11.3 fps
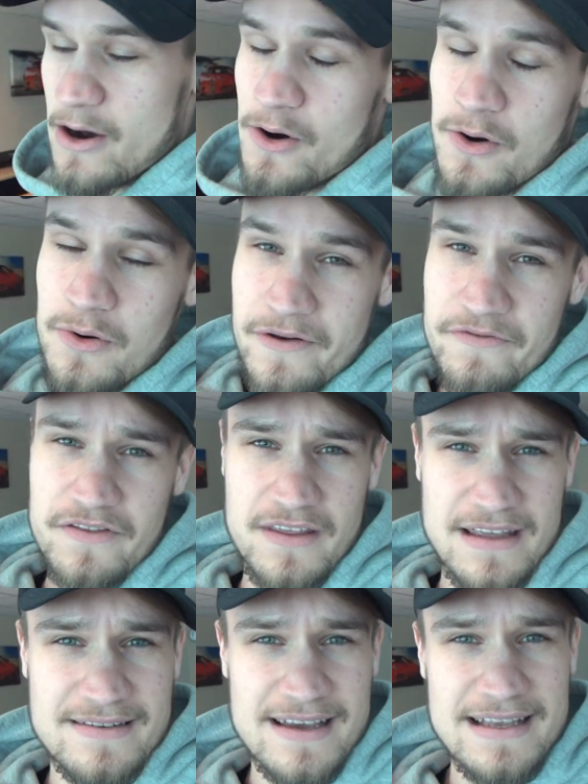All of
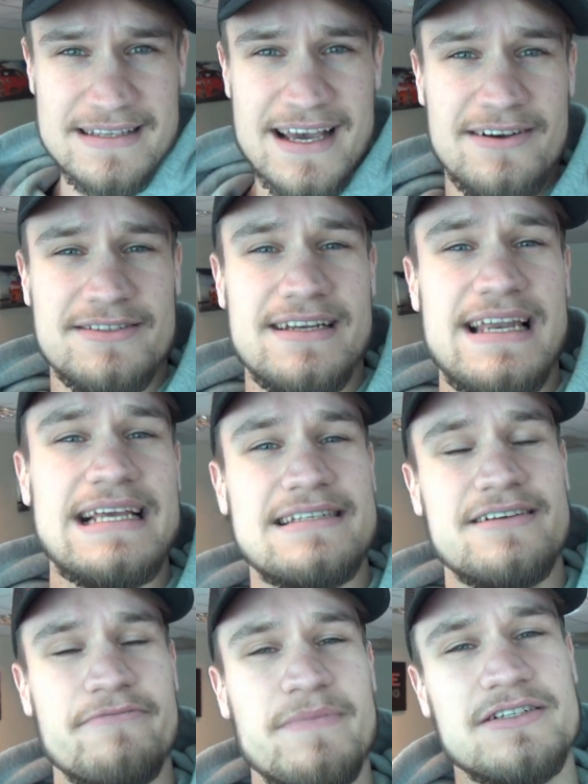the details and
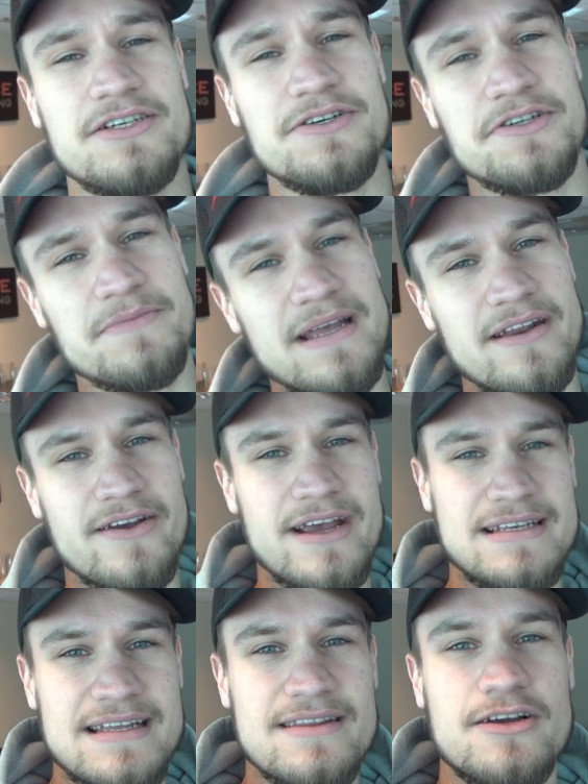links of my social media
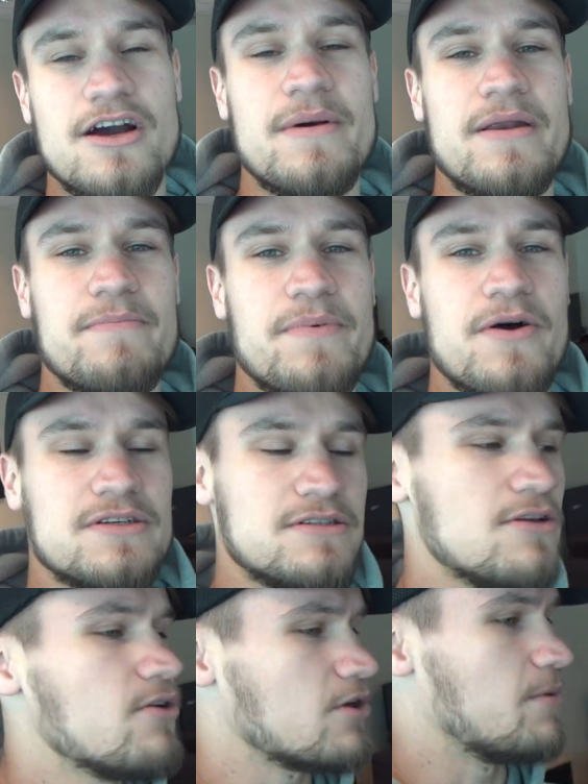is in the comment box,
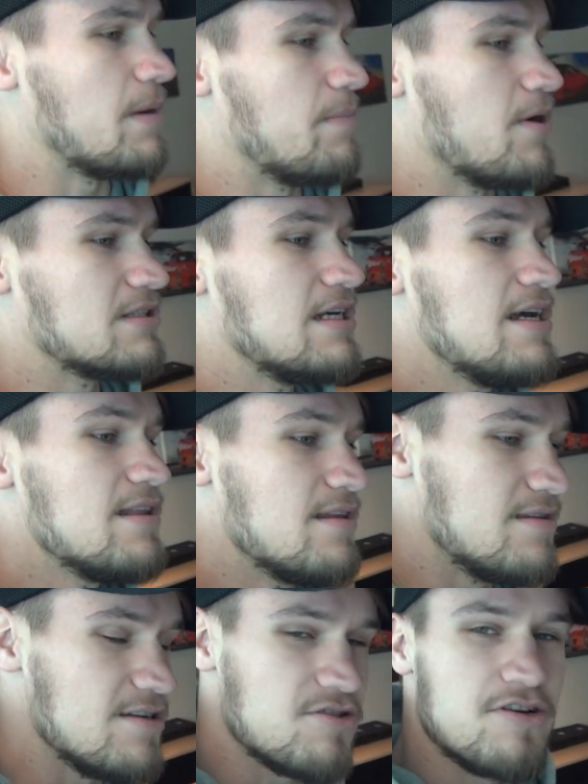not the comment box, the
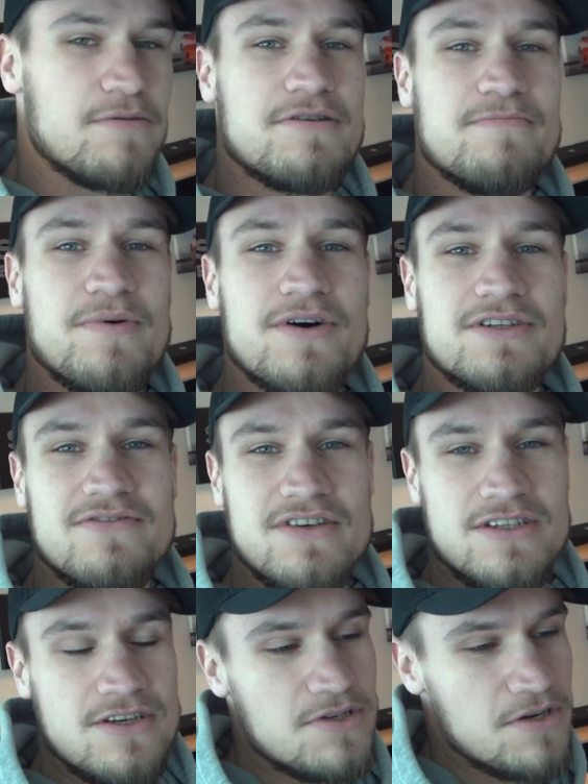description box of
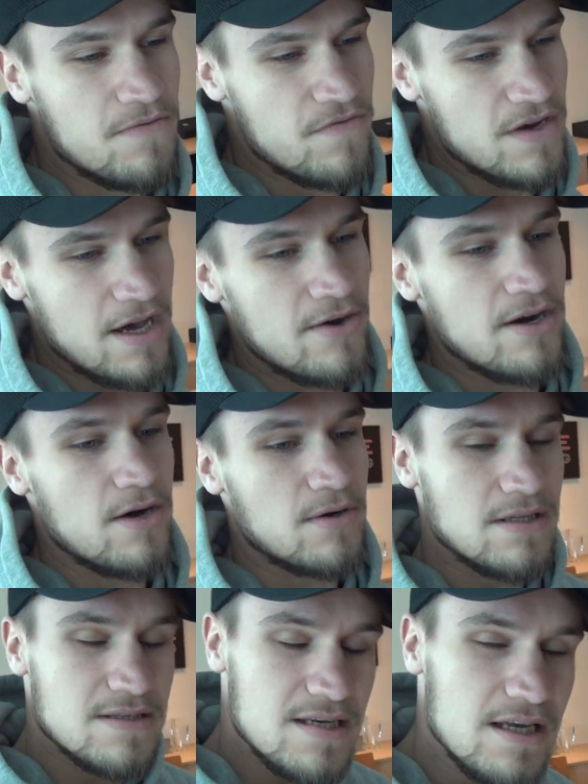this YouTube video, and I'll
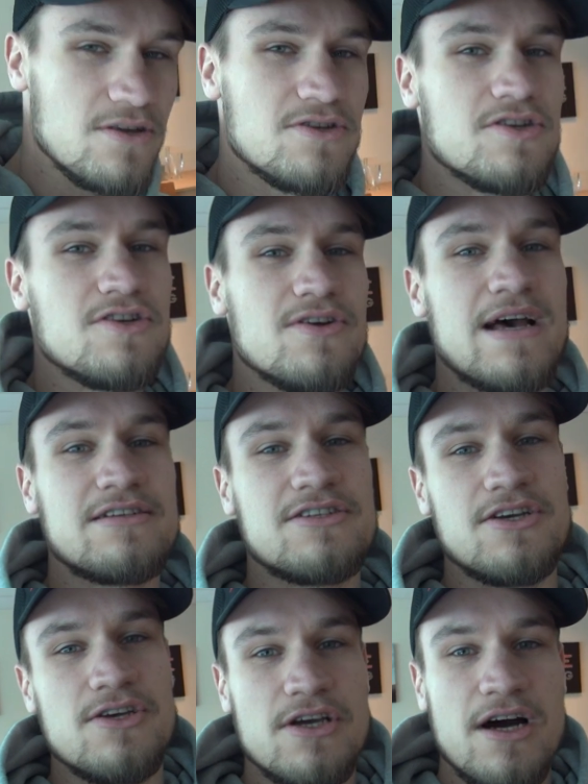continue to do that so
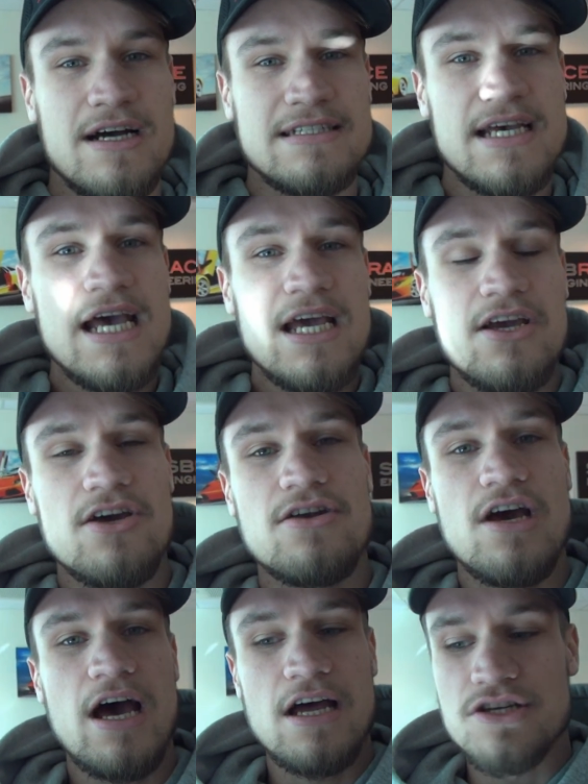you guys
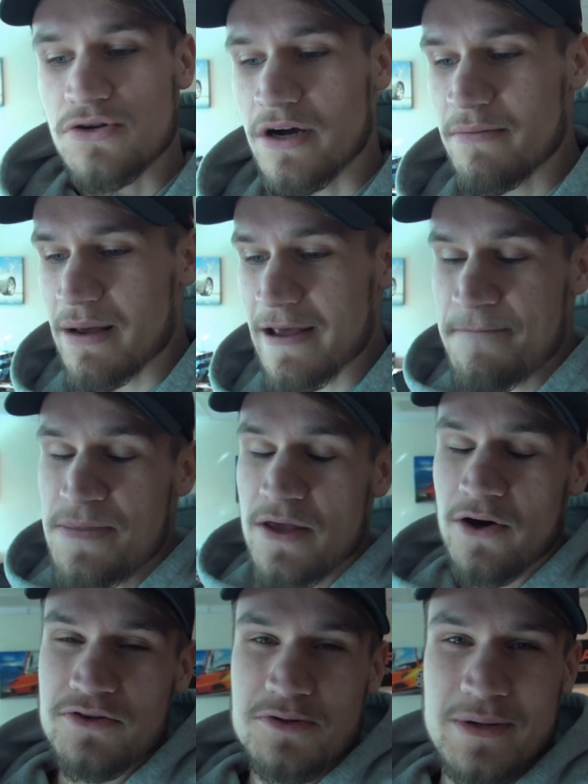can join me
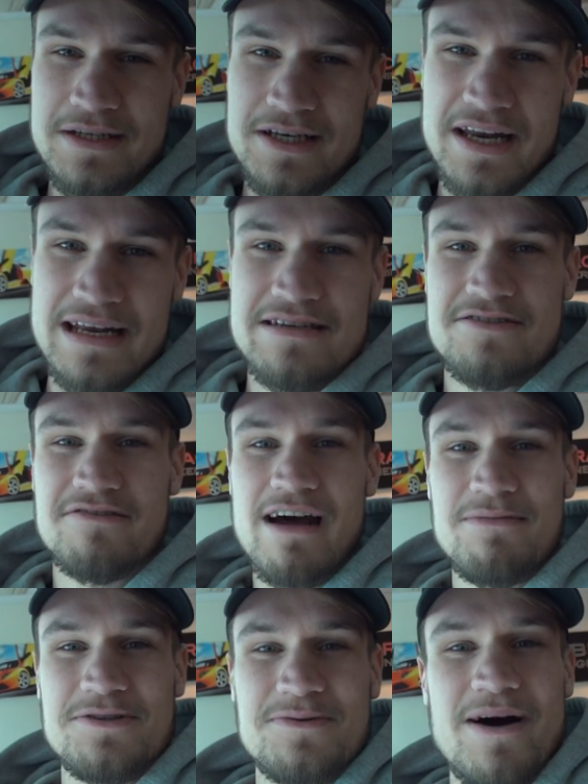on Twitter and
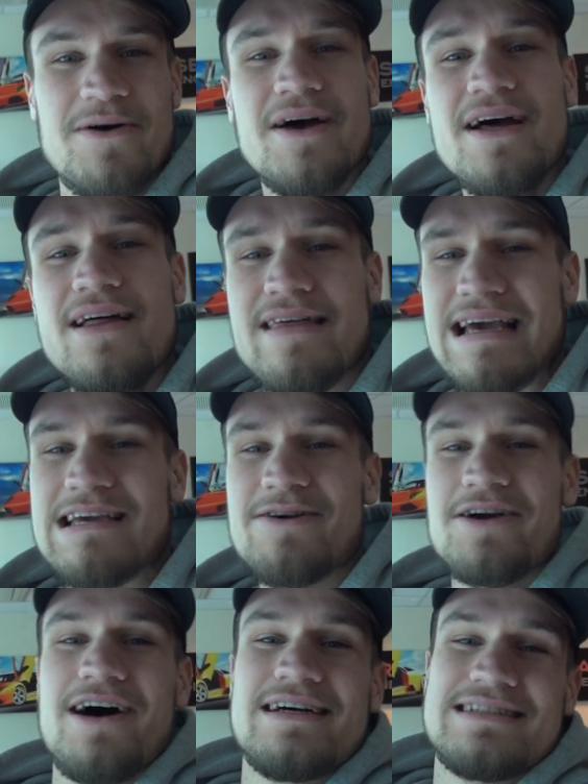Instagram as well. Thank you
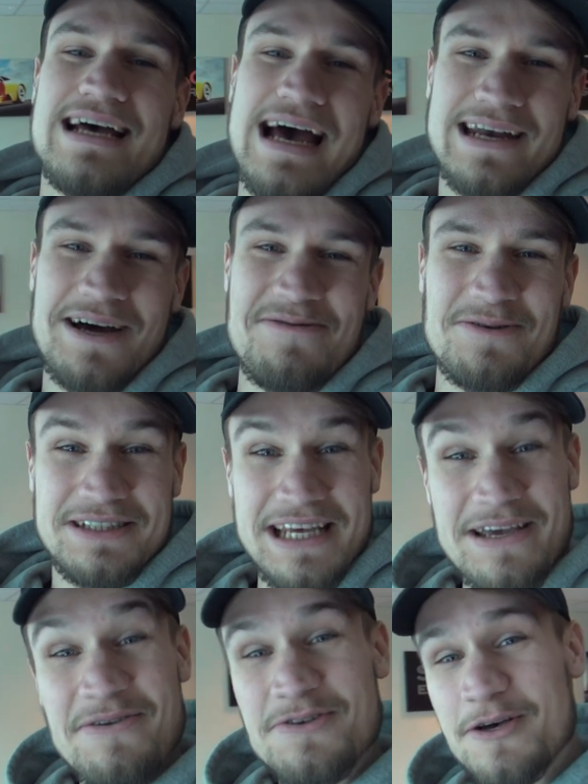guys, and I will
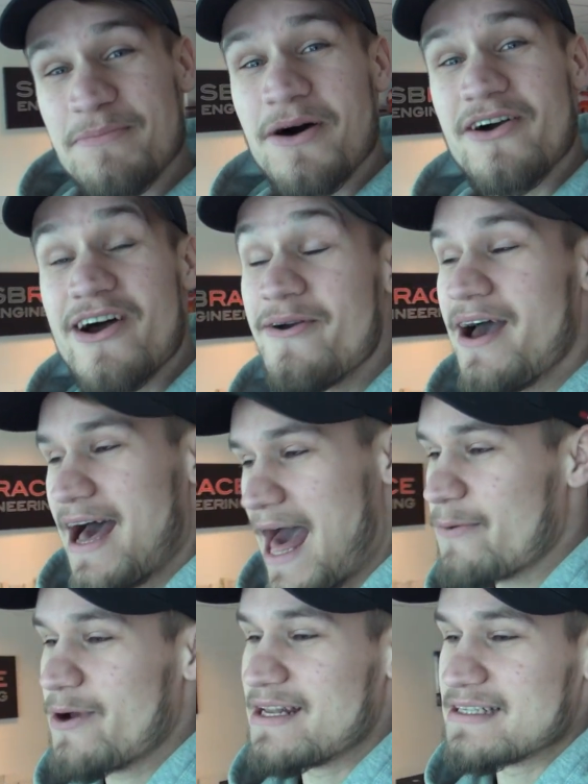see you tomorrow
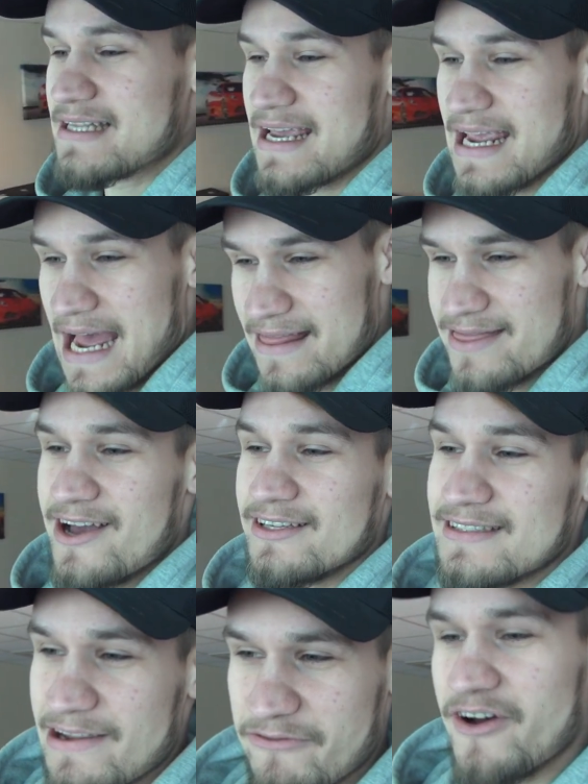and Wednesday and
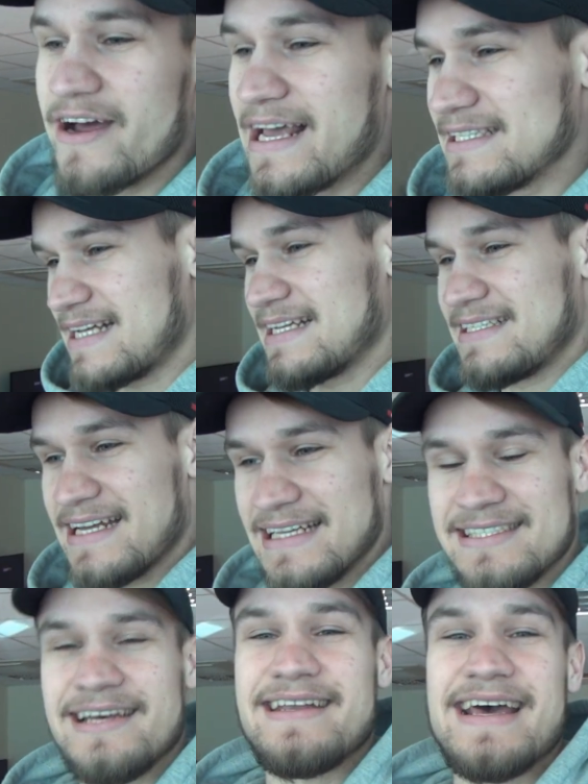Thursday, Friday, Saturday,
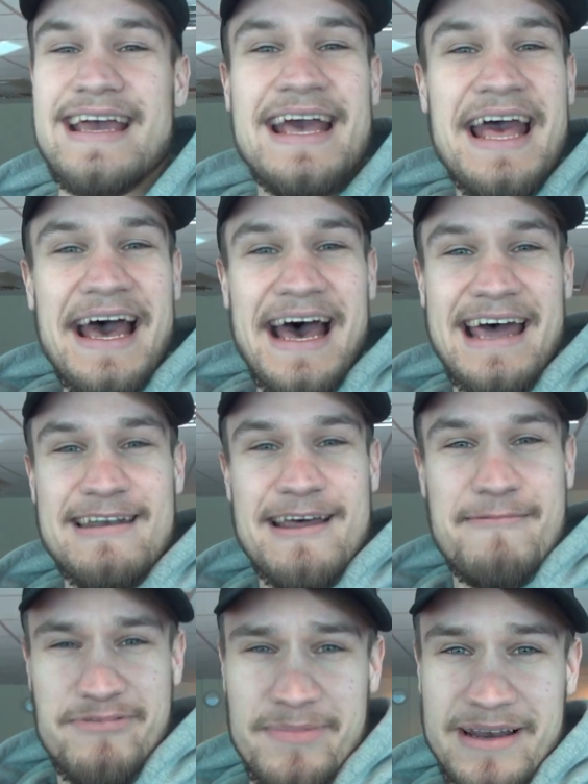Sunday, and
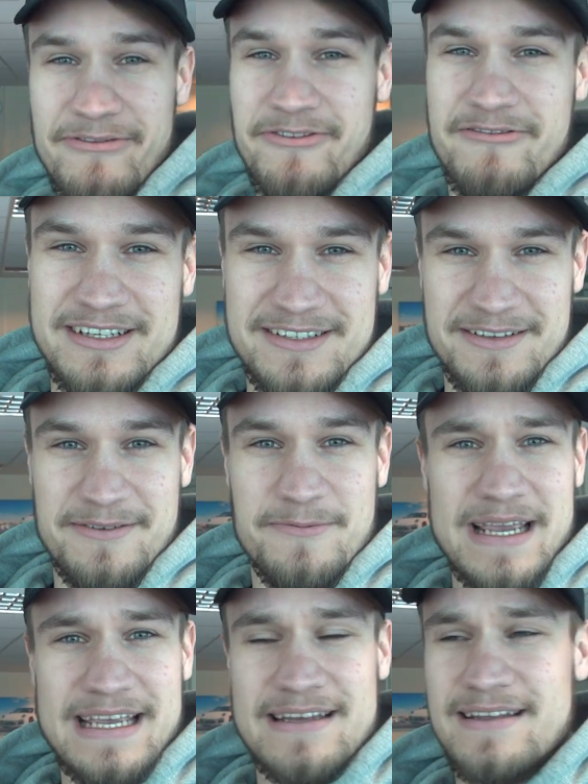probably for the rest of the
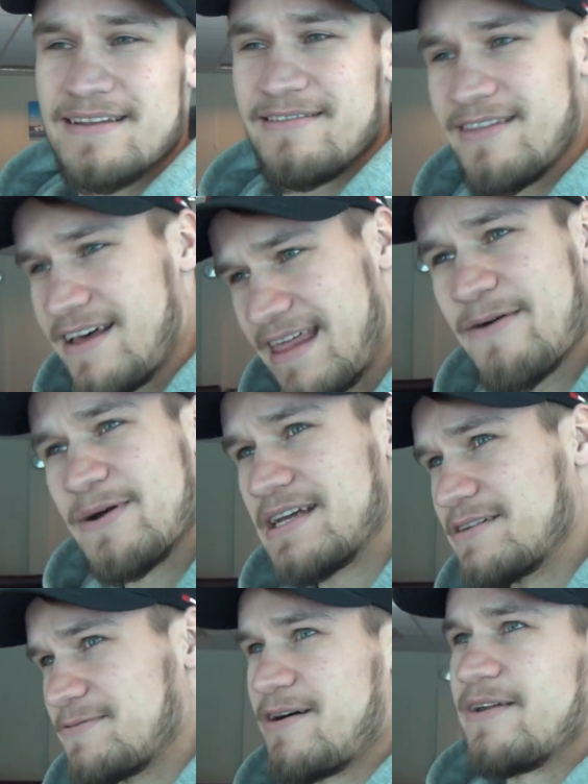week, that week
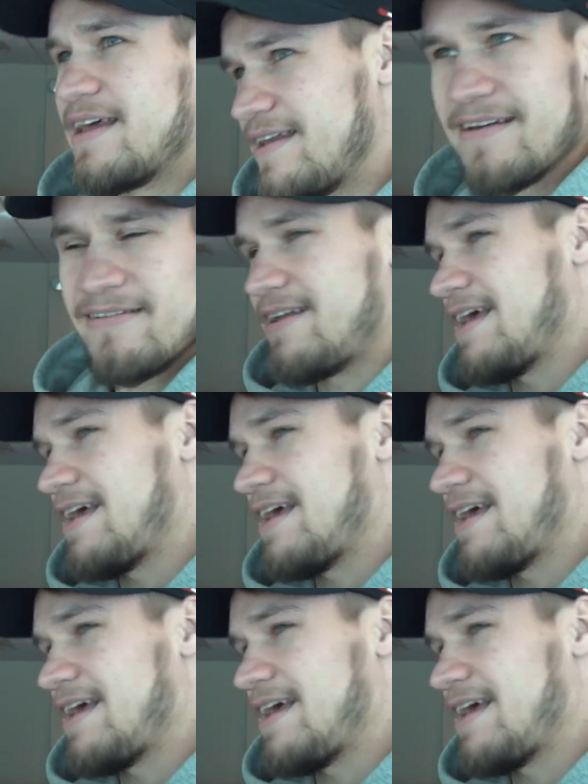as well. And then